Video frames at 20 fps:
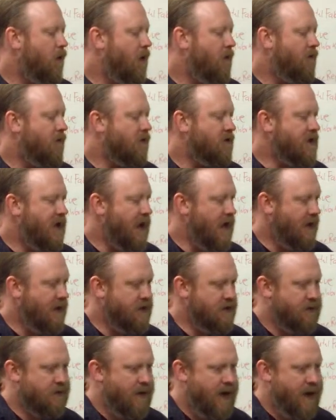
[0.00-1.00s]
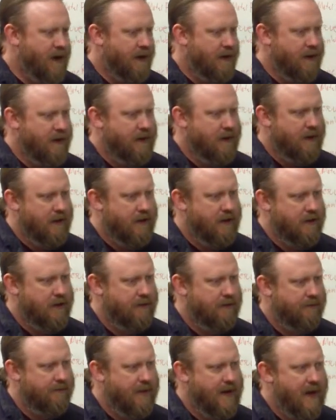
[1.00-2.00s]
If your tank is rated
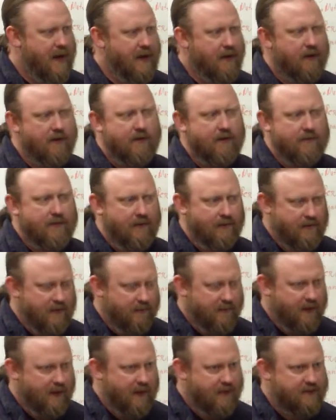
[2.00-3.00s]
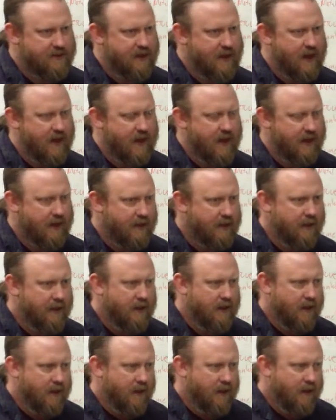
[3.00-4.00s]
at 150 psi,
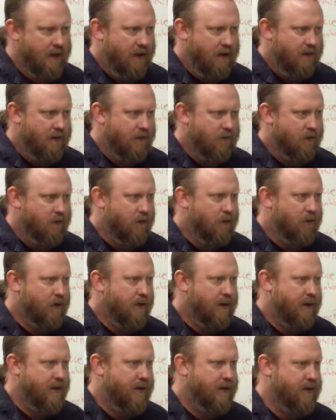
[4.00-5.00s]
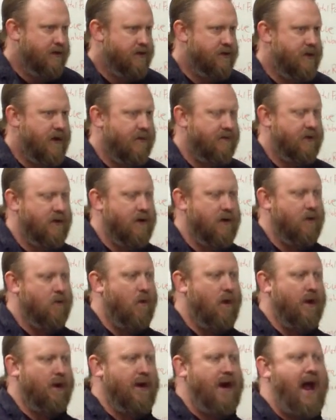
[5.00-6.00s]
the rule is you have to go
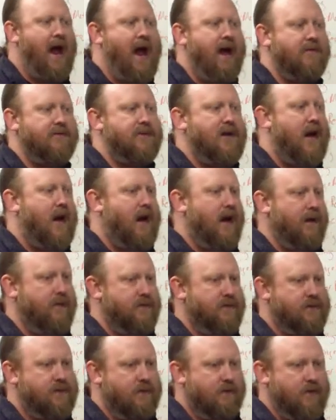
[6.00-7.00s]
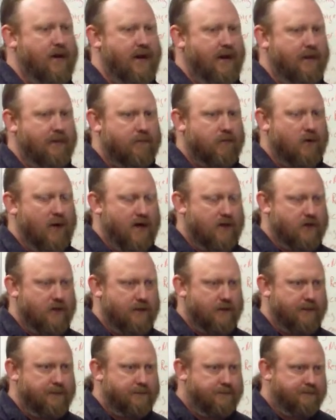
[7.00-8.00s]
1.5 times the rated
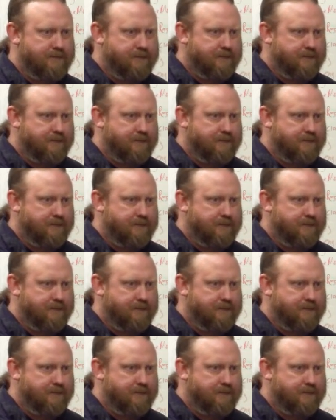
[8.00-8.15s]
pressure,